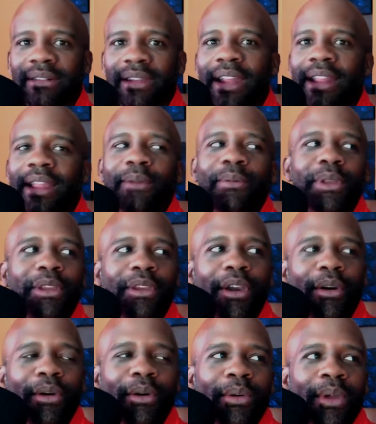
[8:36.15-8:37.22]
Kind of like when you
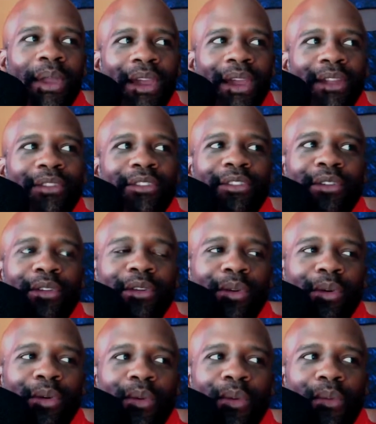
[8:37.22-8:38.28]
go
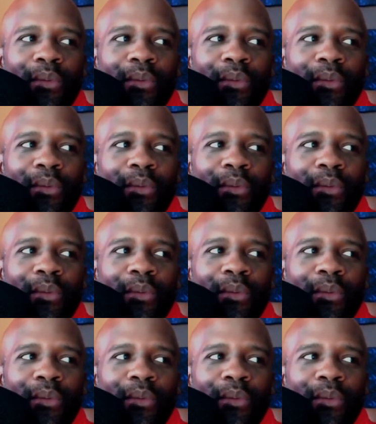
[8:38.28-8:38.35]
to